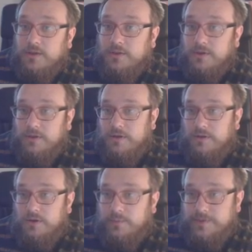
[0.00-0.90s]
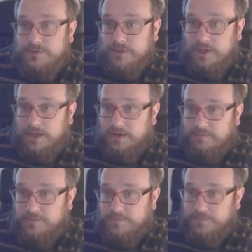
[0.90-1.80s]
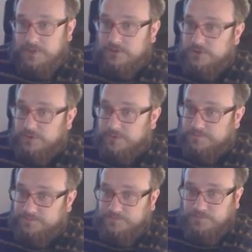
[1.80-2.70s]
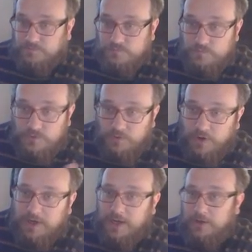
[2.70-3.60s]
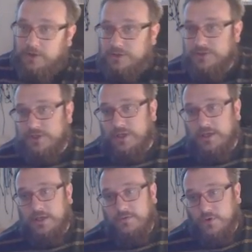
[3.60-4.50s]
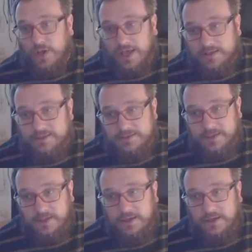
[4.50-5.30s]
the hobbies that they have, and so on. Right now you can see, if you can see,